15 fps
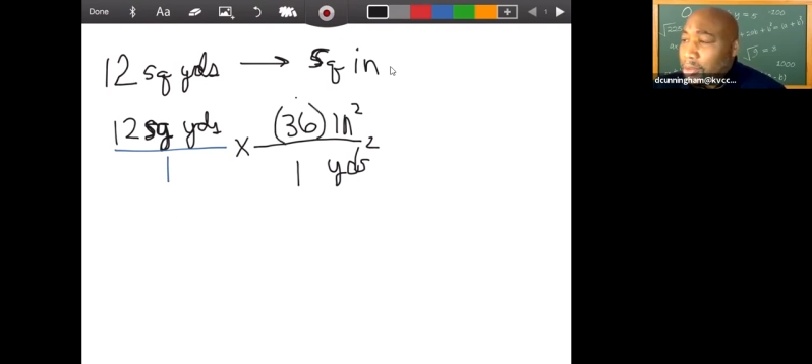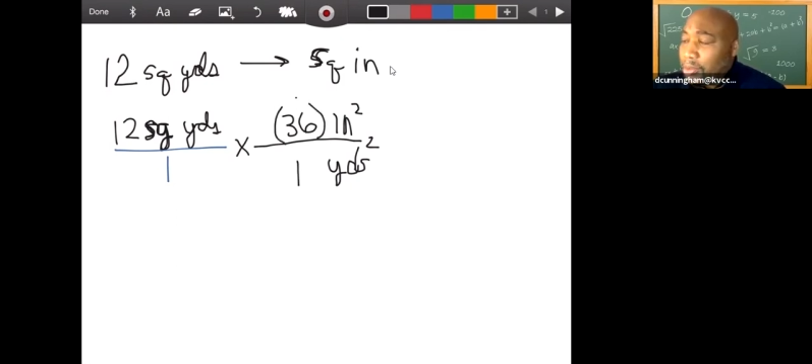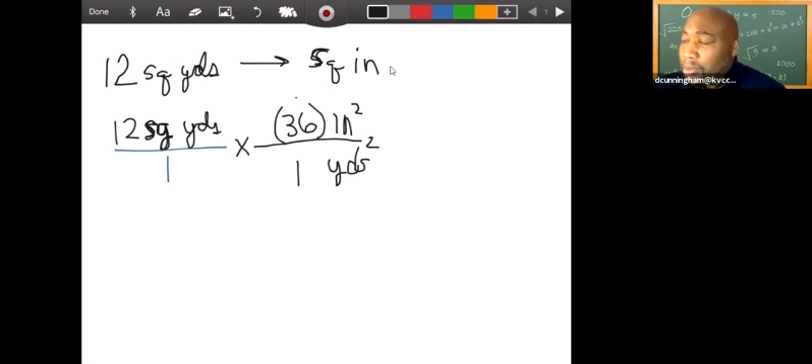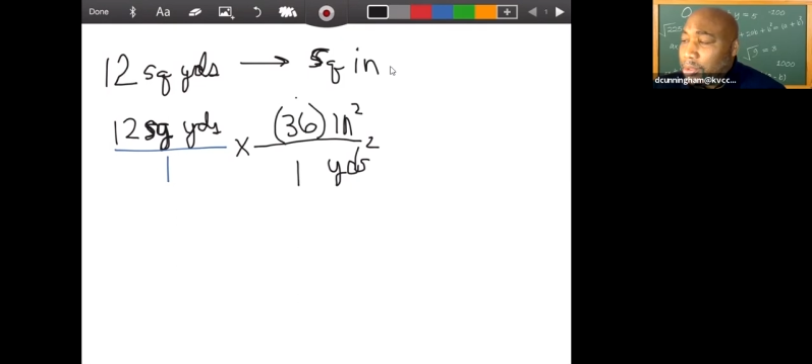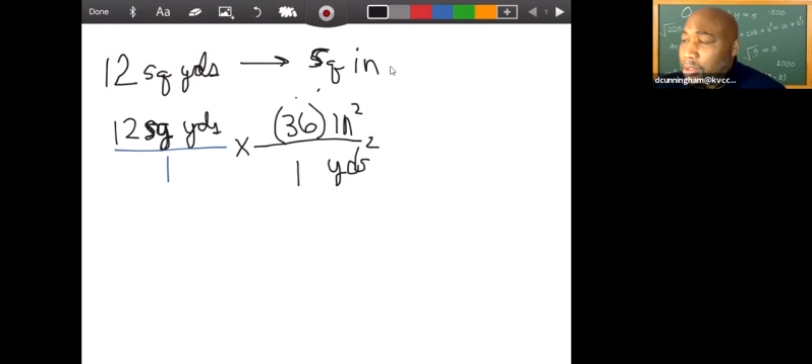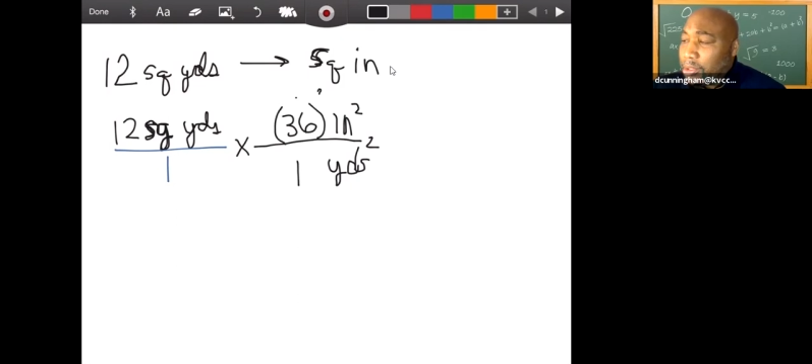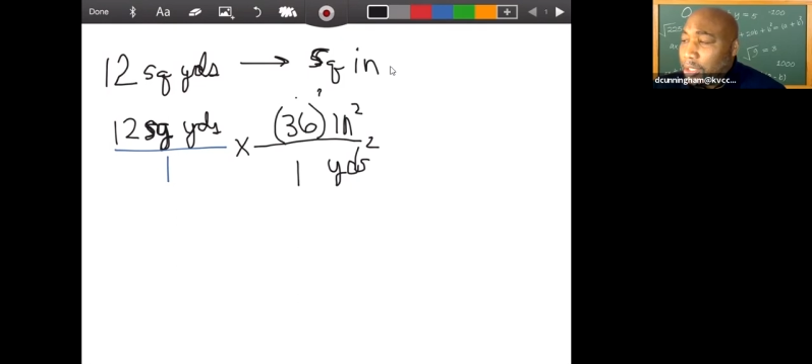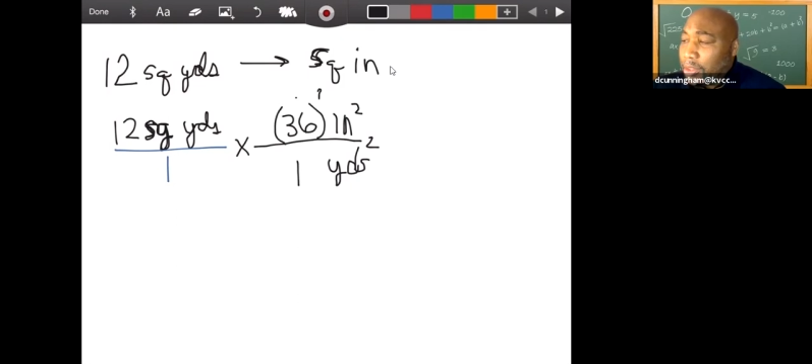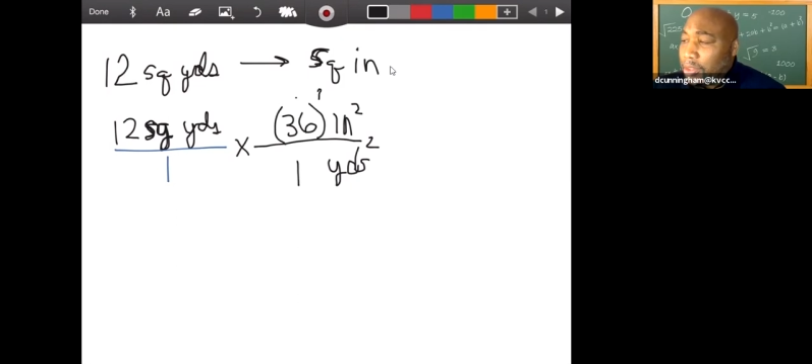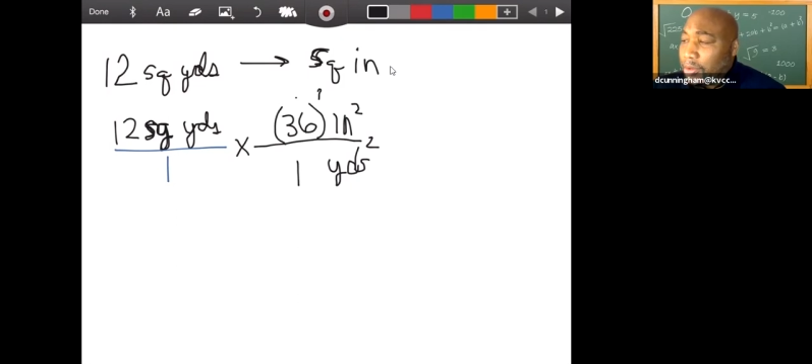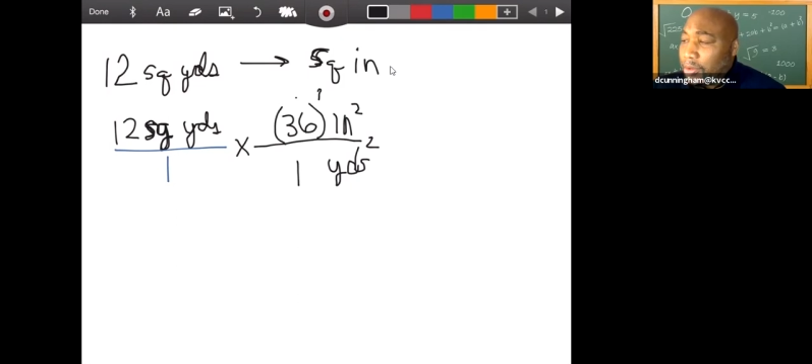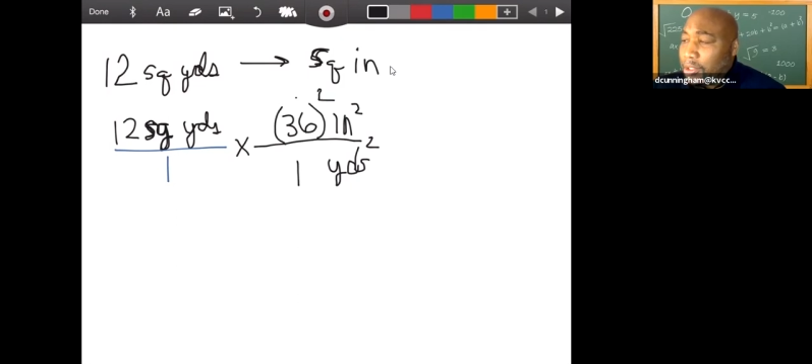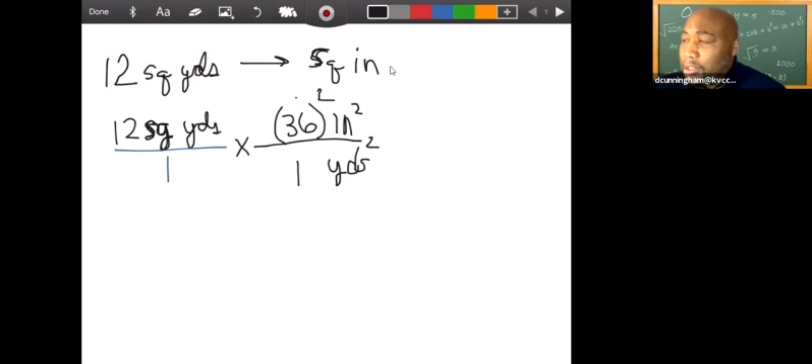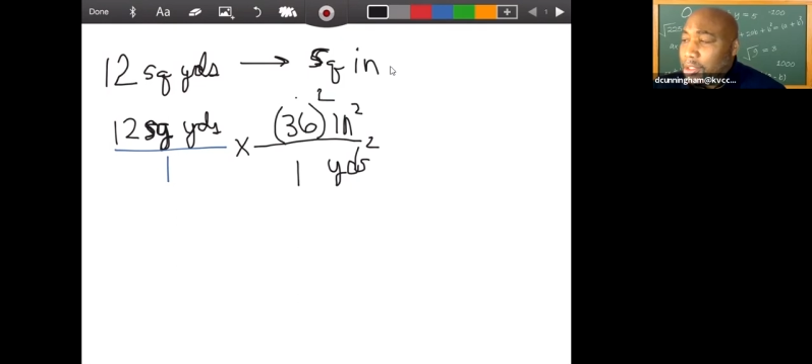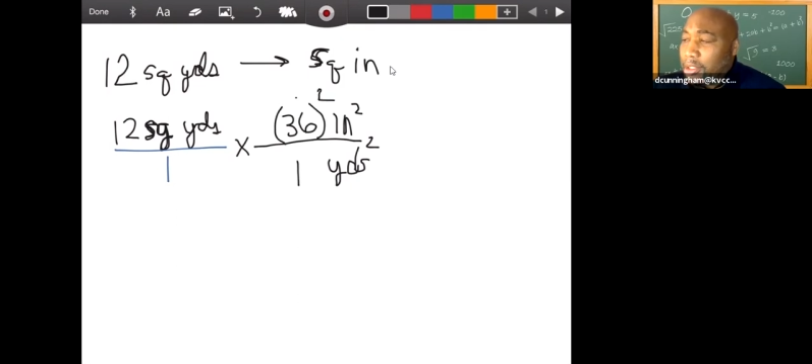We'll say
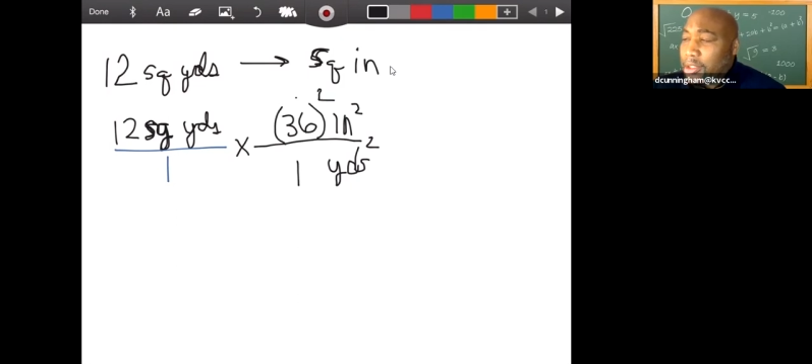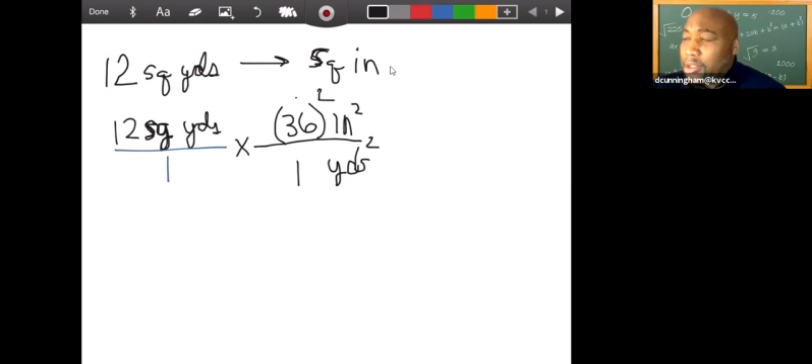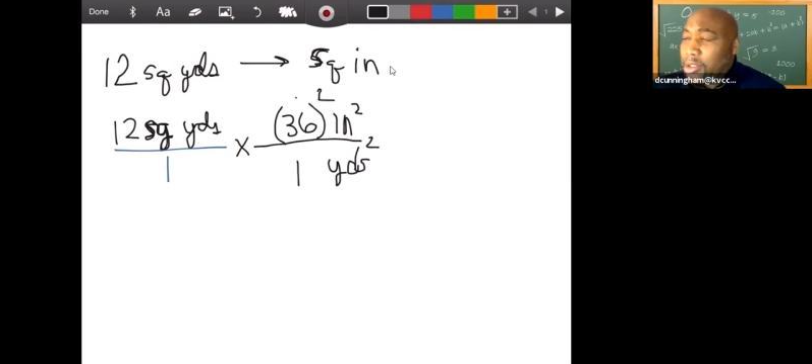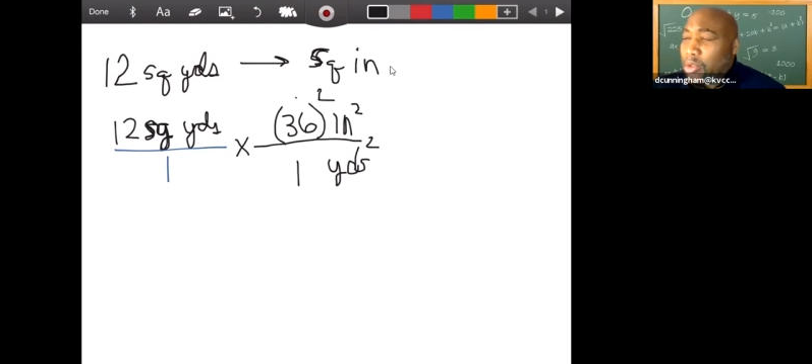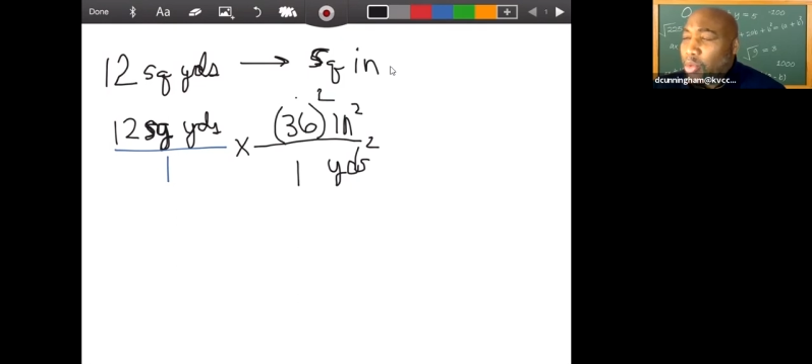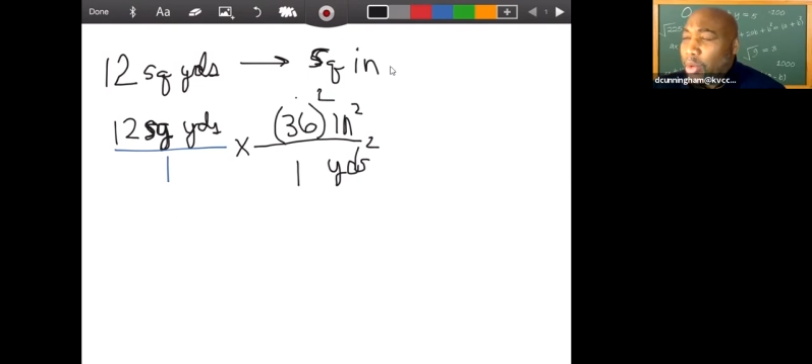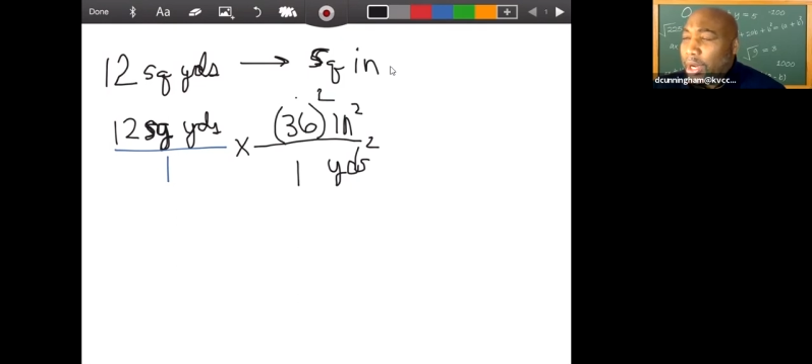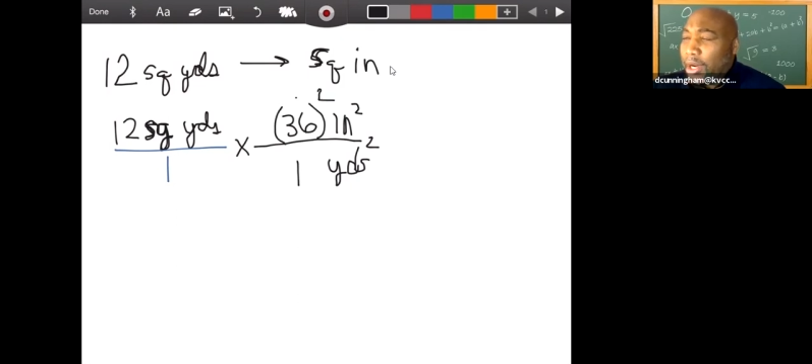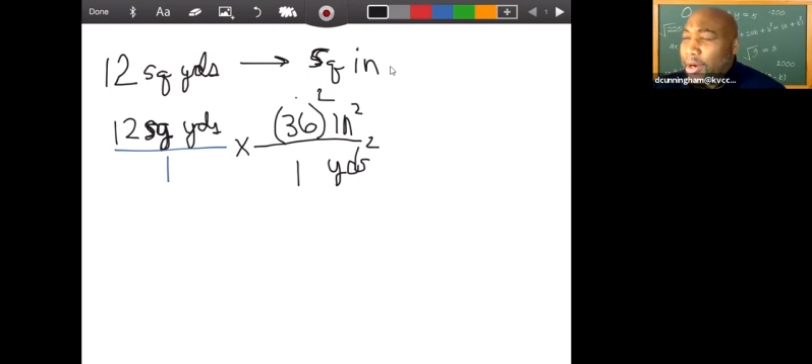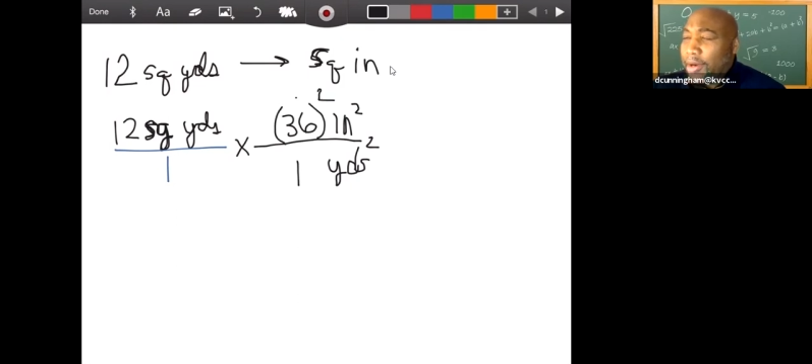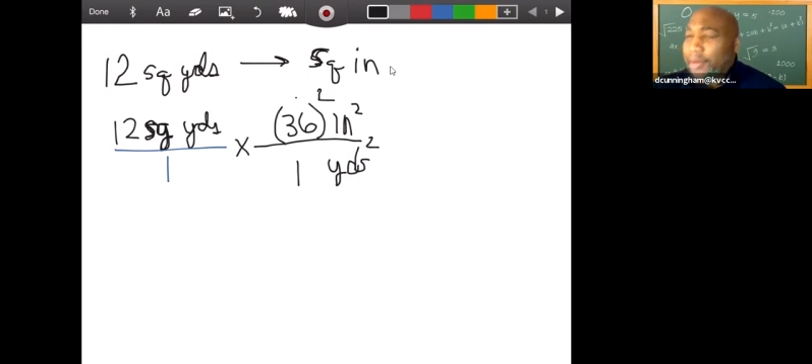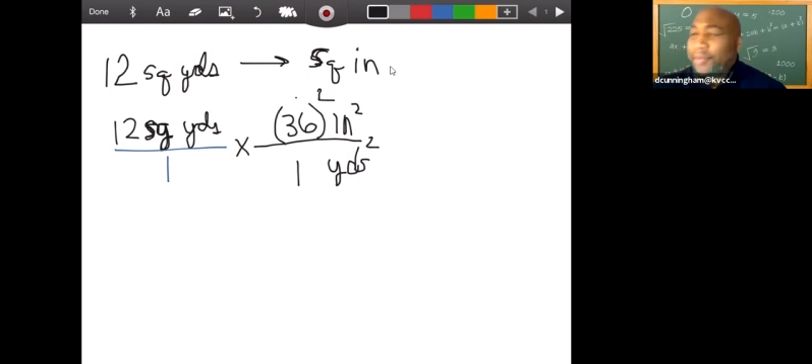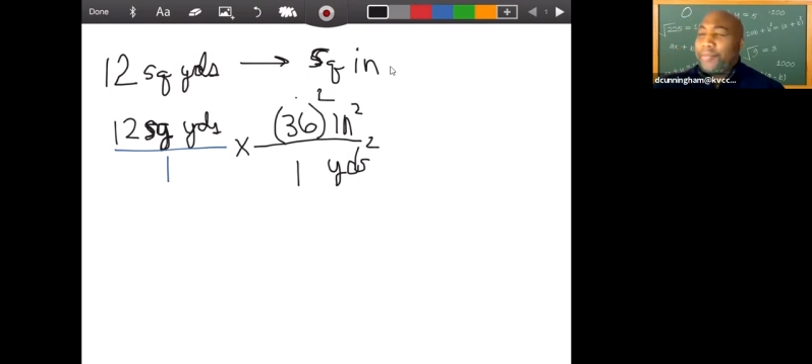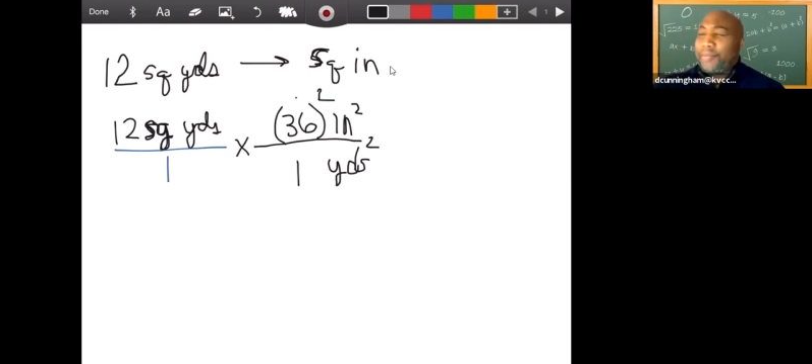36 square.